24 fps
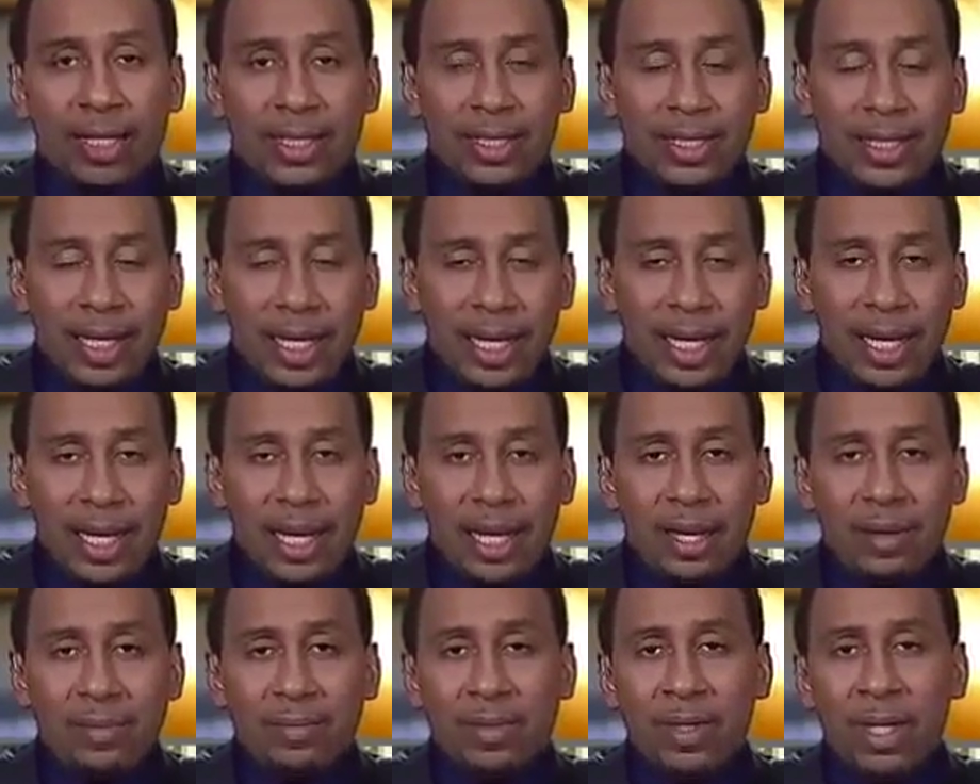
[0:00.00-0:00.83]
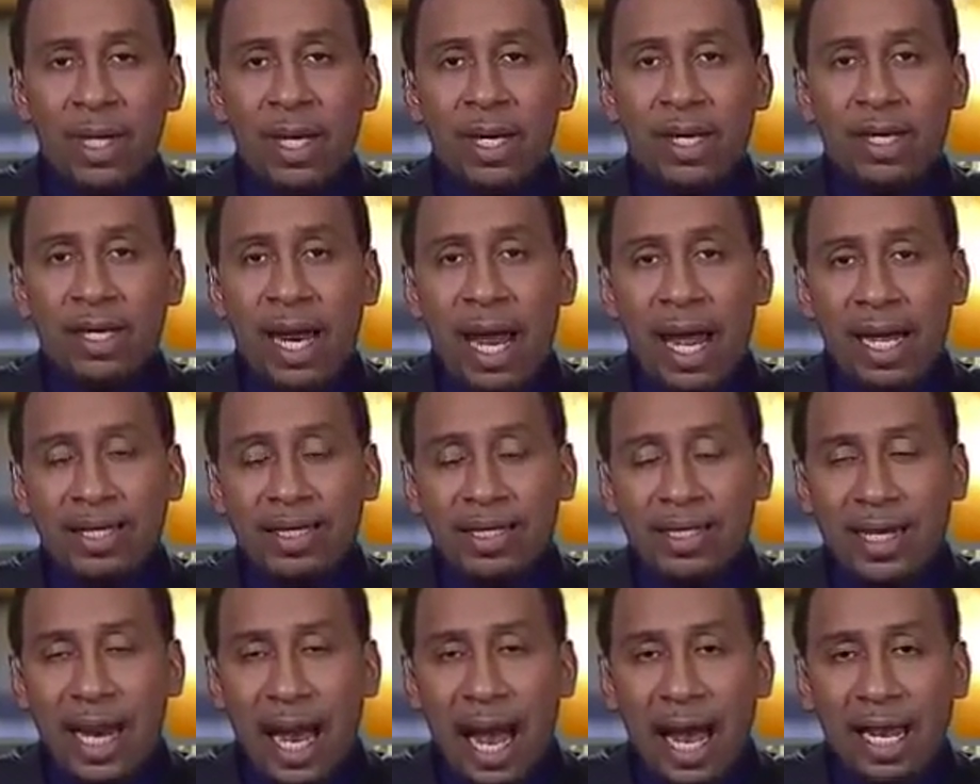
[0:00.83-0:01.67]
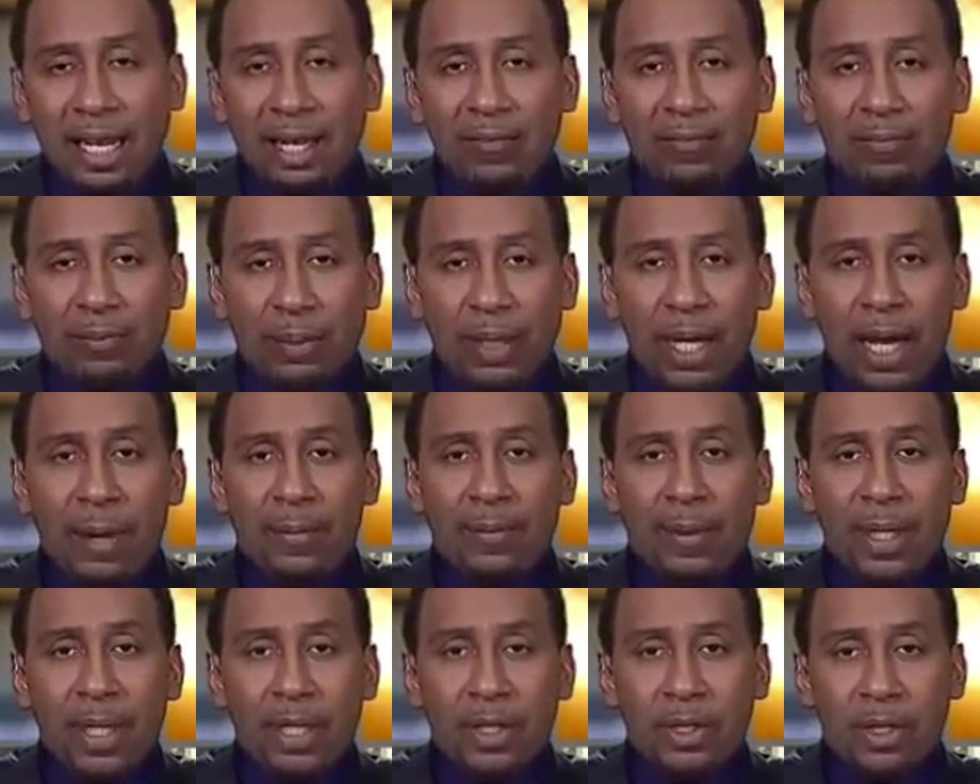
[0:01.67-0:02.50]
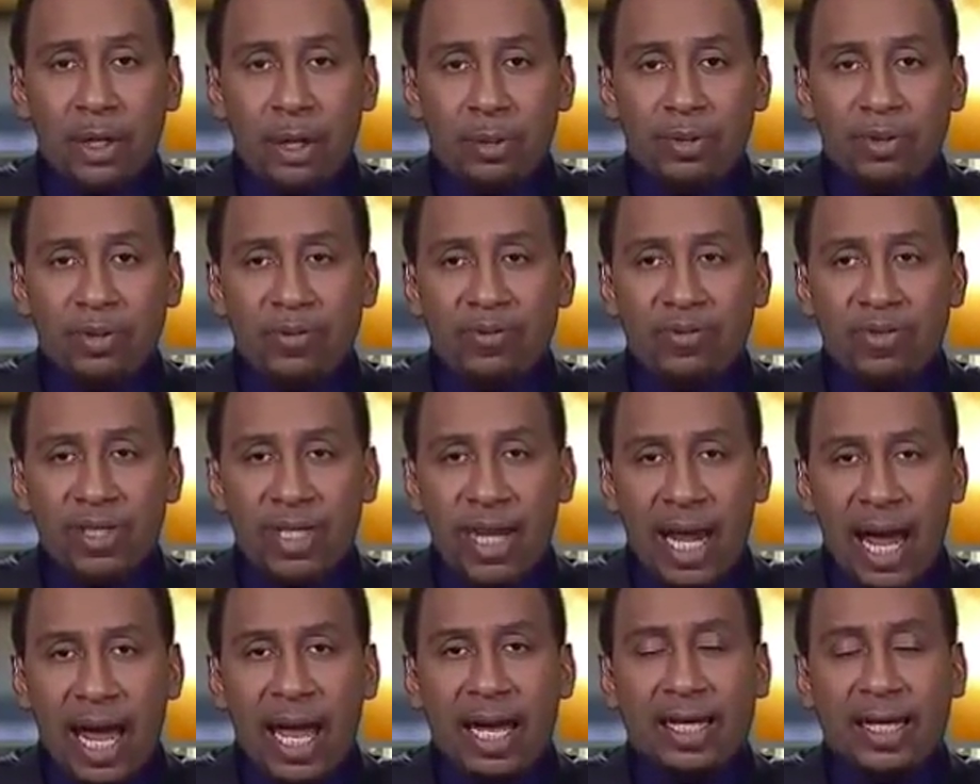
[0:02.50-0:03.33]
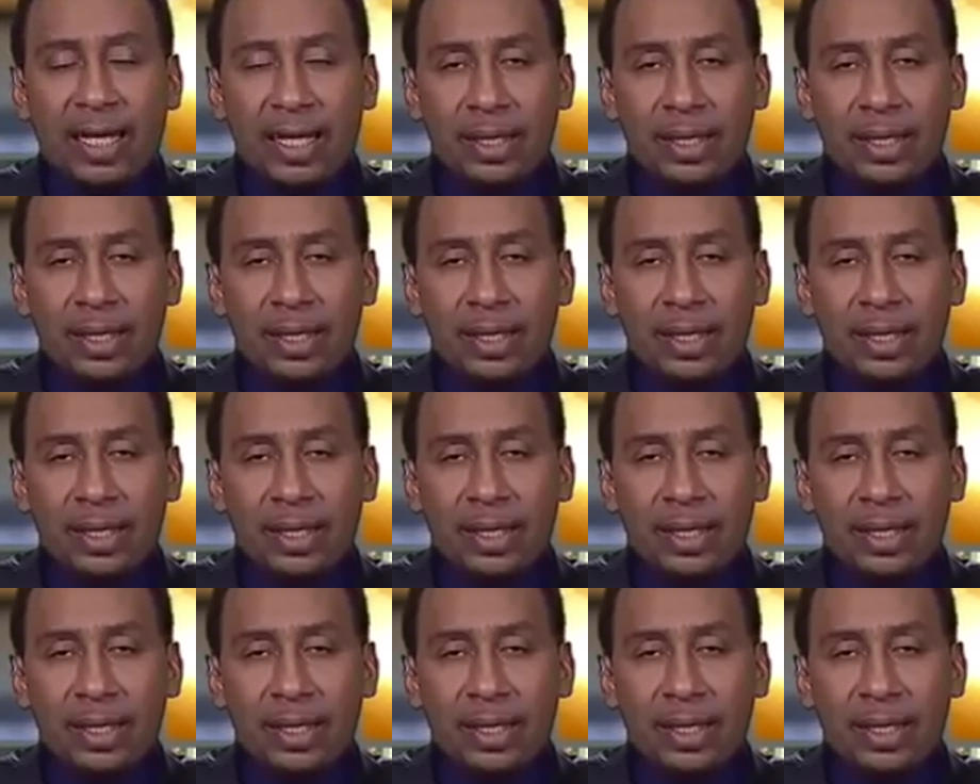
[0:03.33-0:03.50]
not schemes, not style of play, but in terms of talent.